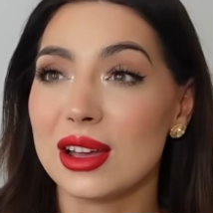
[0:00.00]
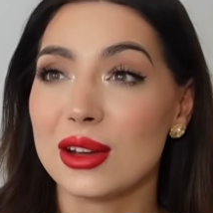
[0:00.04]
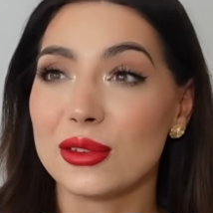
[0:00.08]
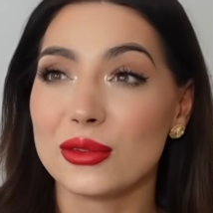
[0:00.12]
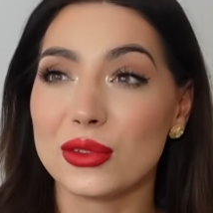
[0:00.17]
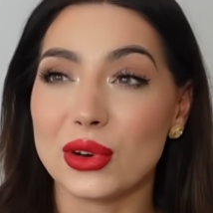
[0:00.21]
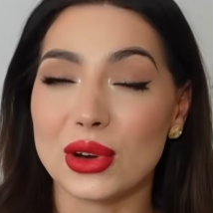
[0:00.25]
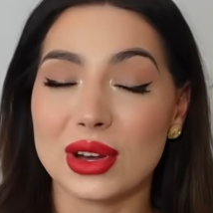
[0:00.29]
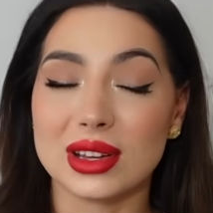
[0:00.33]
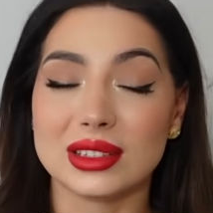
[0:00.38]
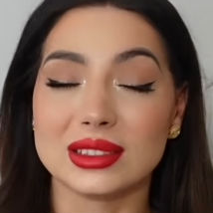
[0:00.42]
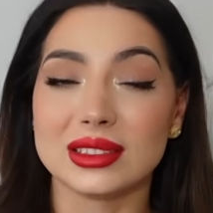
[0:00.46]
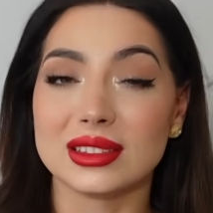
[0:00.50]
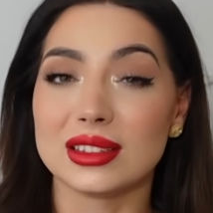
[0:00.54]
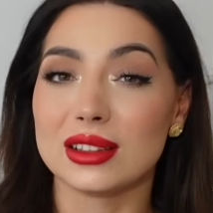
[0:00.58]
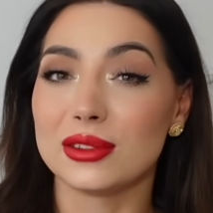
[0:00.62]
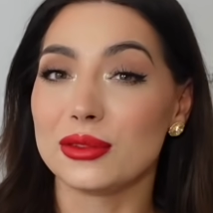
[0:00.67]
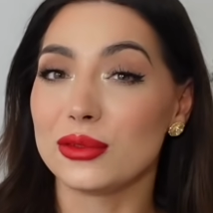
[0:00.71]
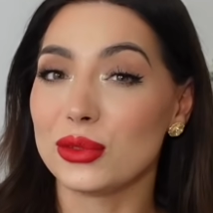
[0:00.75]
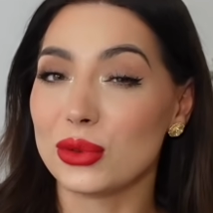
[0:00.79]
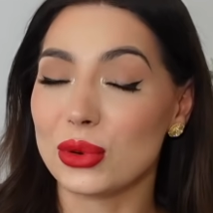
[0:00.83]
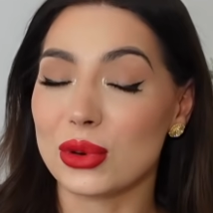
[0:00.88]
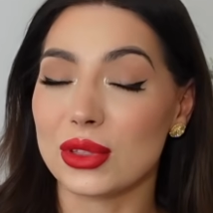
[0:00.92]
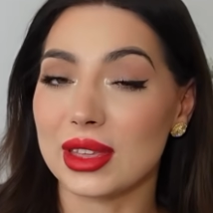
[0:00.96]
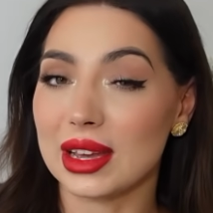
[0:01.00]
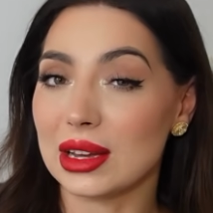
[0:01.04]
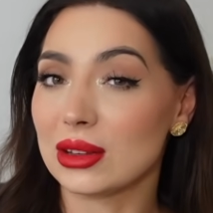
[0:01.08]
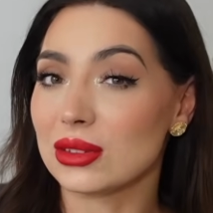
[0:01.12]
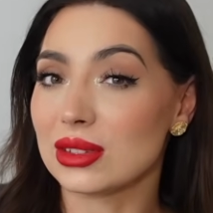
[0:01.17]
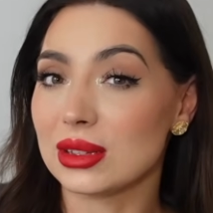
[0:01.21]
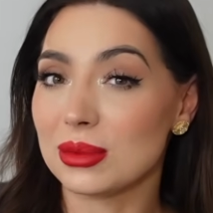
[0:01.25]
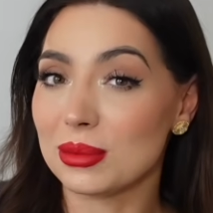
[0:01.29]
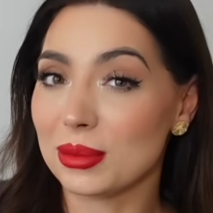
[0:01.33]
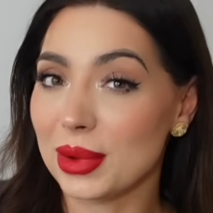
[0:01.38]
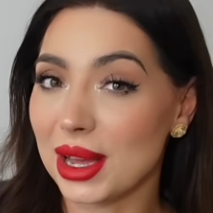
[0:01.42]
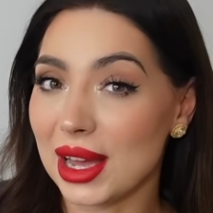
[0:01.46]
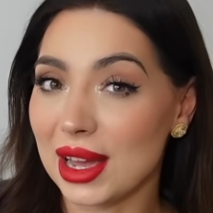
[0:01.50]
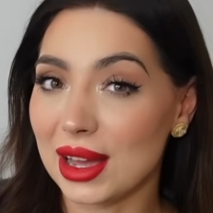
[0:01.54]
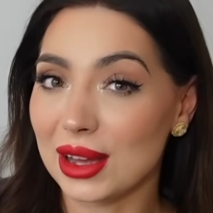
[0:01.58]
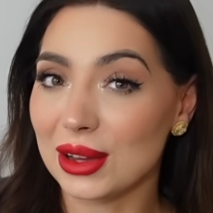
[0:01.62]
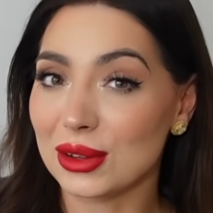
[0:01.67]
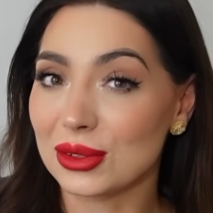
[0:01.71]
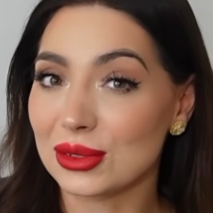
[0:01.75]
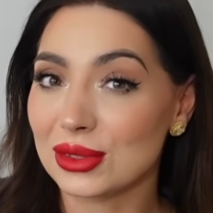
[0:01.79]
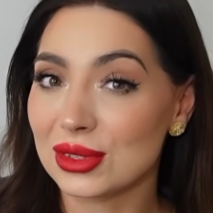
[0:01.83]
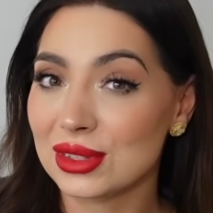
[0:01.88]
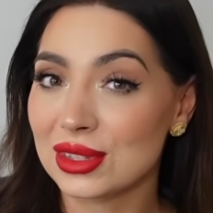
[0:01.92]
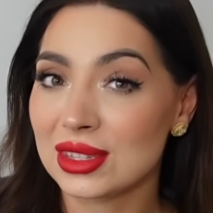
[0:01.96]
for under
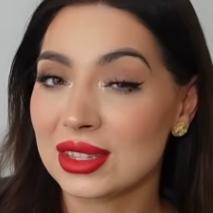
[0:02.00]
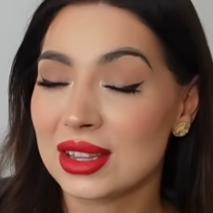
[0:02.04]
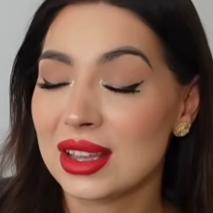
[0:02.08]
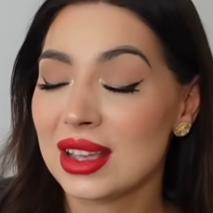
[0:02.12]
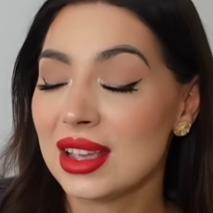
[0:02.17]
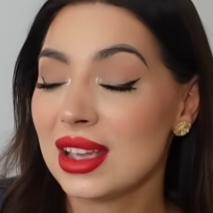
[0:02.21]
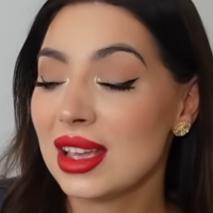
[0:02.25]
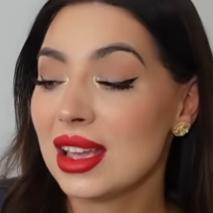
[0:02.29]
£4,000.